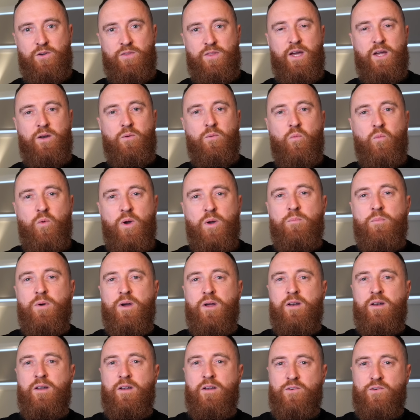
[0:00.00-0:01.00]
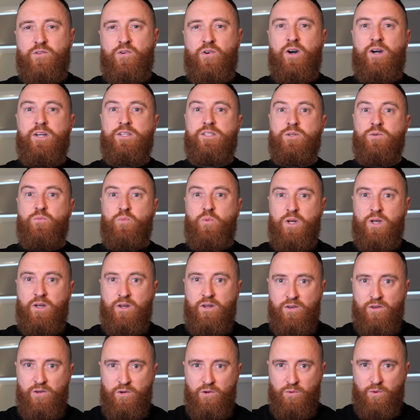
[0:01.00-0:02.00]
that women try to win
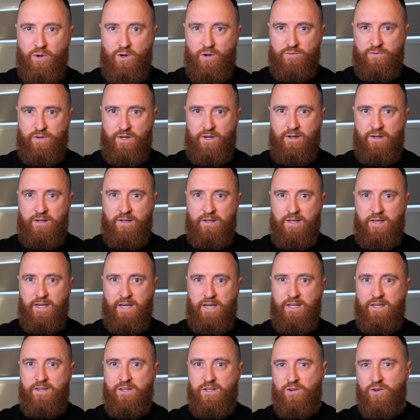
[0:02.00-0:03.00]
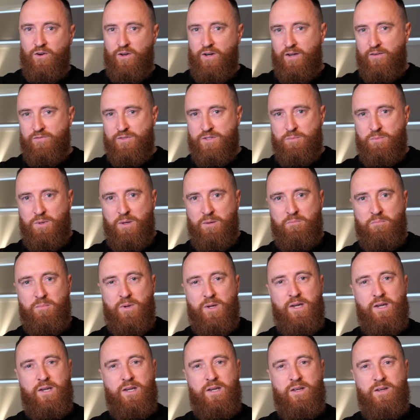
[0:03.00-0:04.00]
you over. And you don't have to be
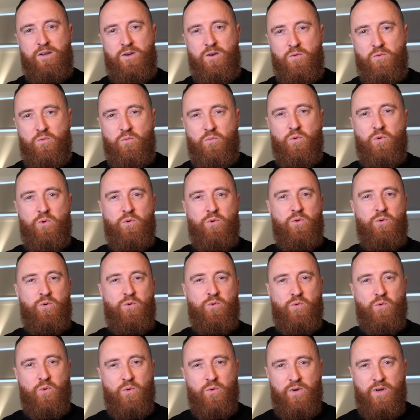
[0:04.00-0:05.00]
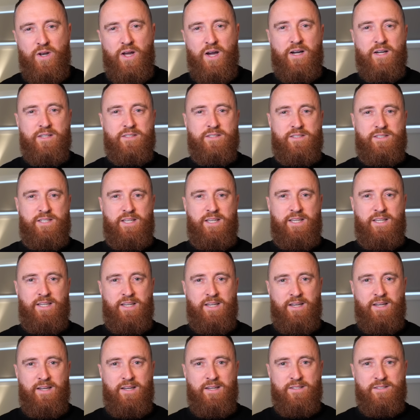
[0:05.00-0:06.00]
mean, rude, or nasty
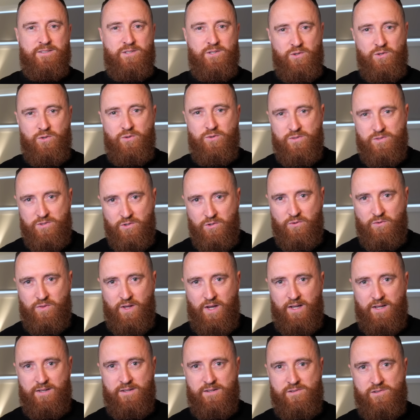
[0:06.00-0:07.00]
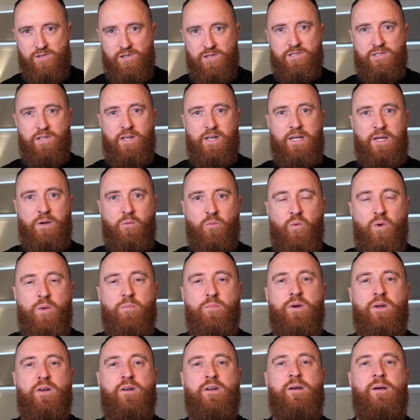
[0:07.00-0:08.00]
to do that. Just like
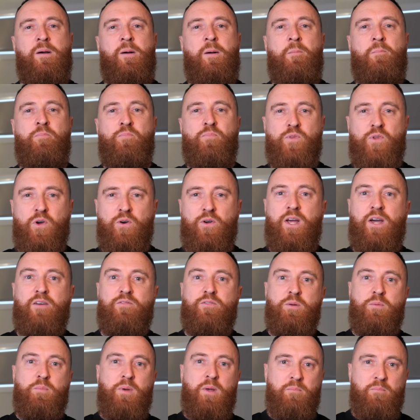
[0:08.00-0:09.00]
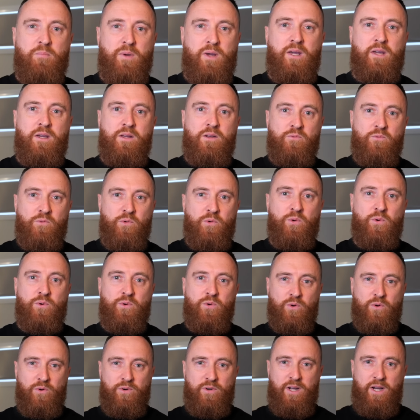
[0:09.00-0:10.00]
women don't have to be mean, rude,
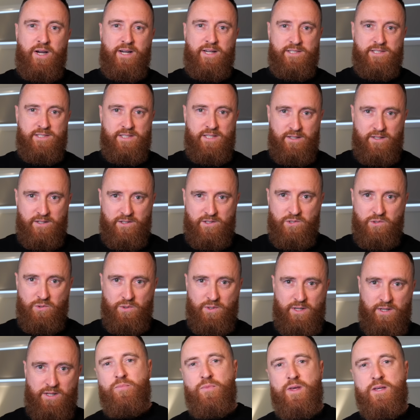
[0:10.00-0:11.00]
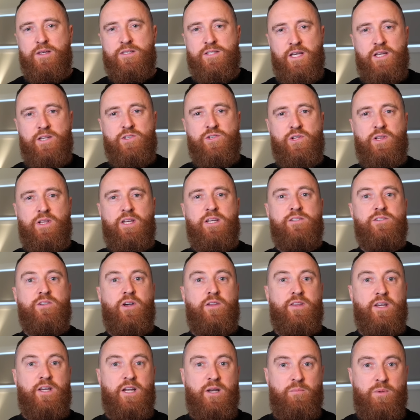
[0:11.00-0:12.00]
or nasty to do it. Essentially, it's
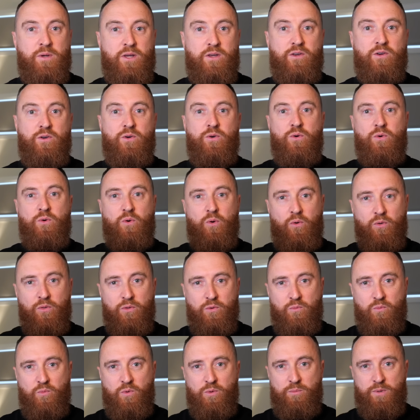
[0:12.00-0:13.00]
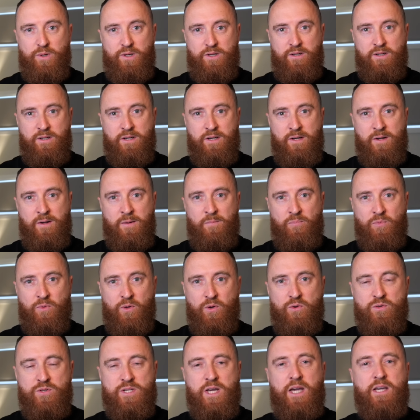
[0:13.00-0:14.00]
either going to be you or the woman
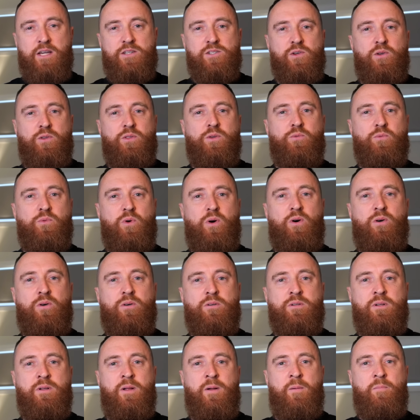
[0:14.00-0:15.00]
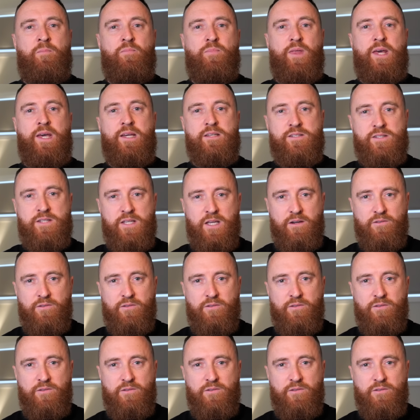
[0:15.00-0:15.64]
who takes on the role as the